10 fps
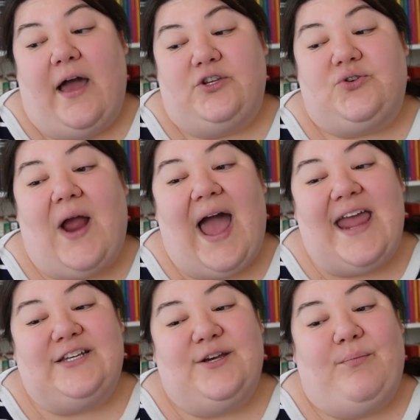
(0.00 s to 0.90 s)

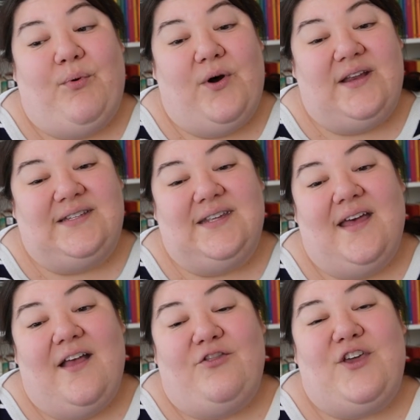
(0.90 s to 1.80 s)
try to put
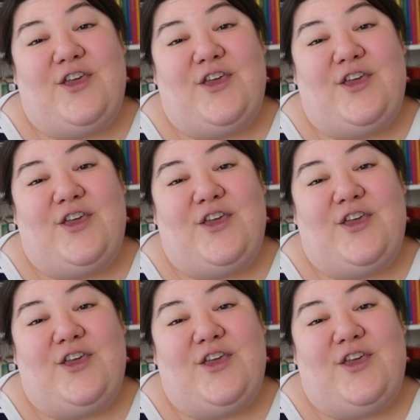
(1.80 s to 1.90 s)
the